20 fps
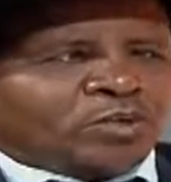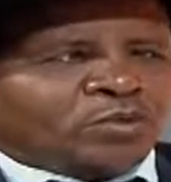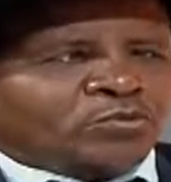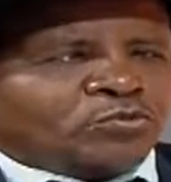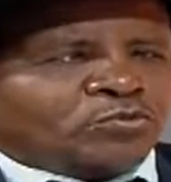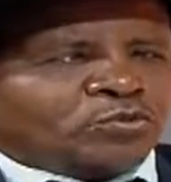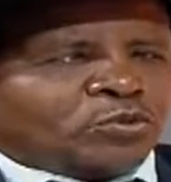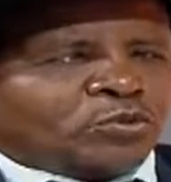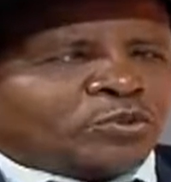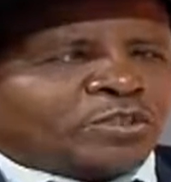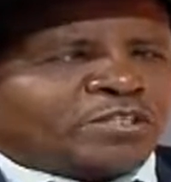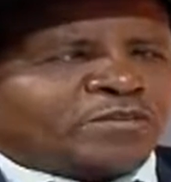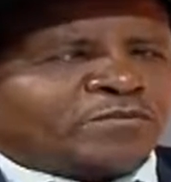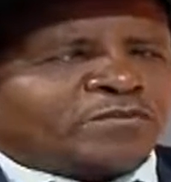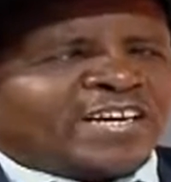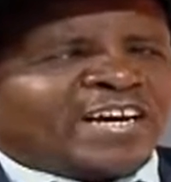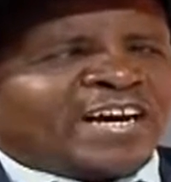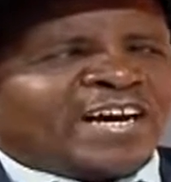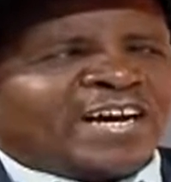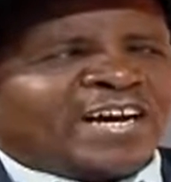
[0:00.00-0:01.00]
through the
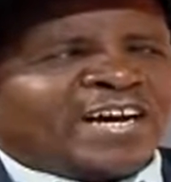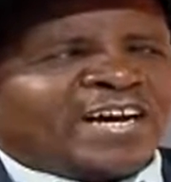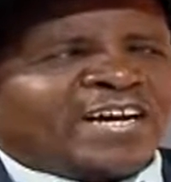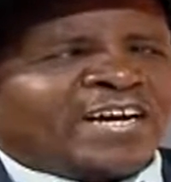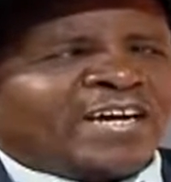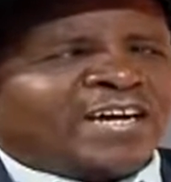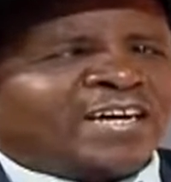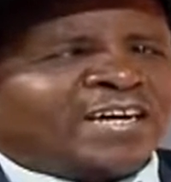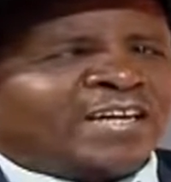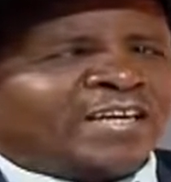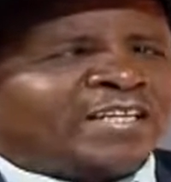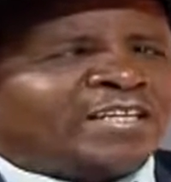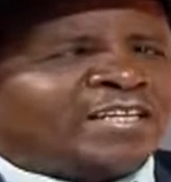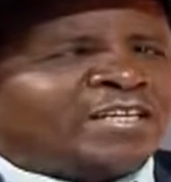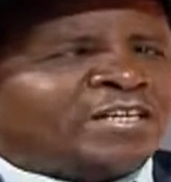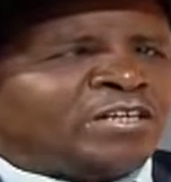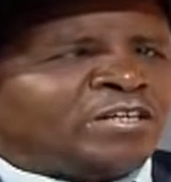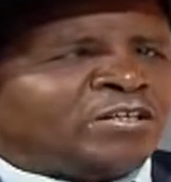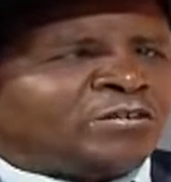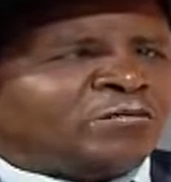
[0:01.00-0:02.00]

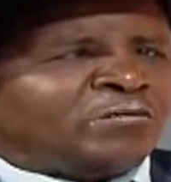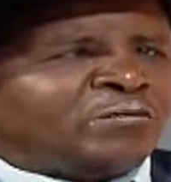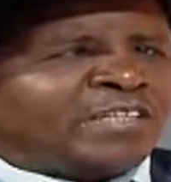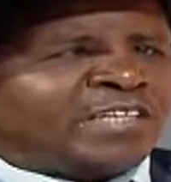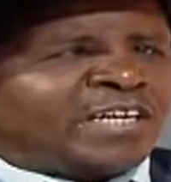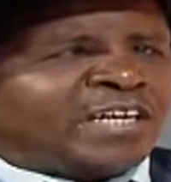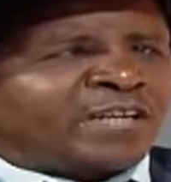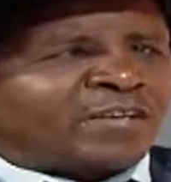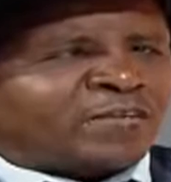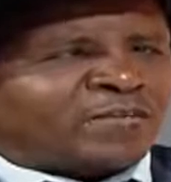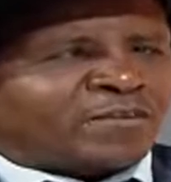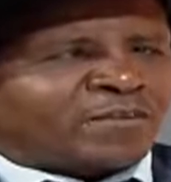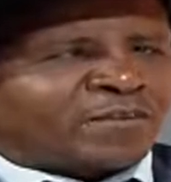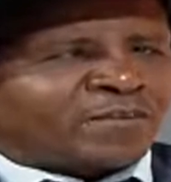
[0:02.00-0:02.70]
valley of death,